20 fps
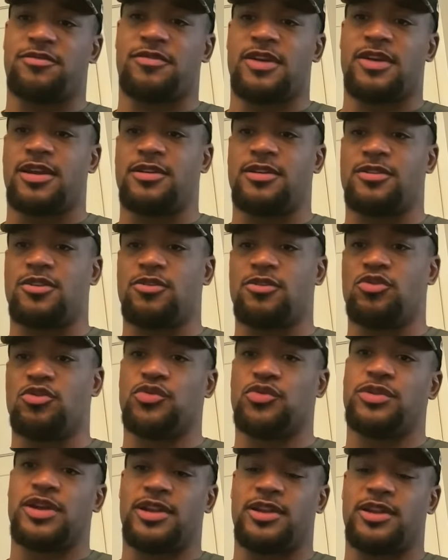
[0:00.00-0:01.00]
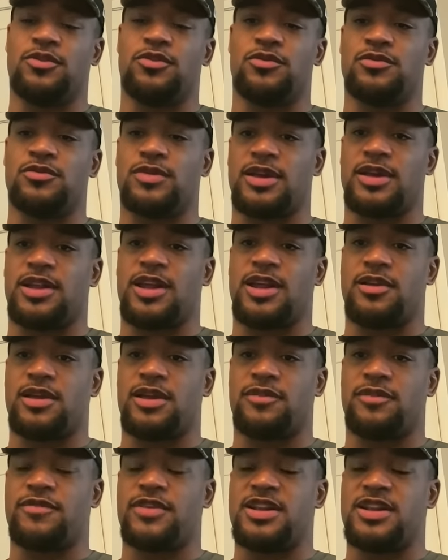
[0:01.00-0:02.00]
Fran, you know, do what they do and,
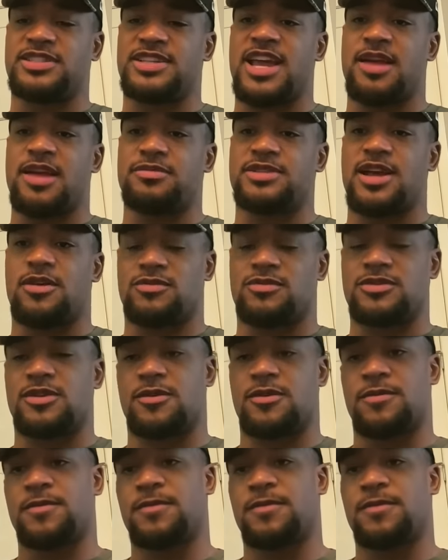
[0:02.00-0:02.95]
and, finish games out. So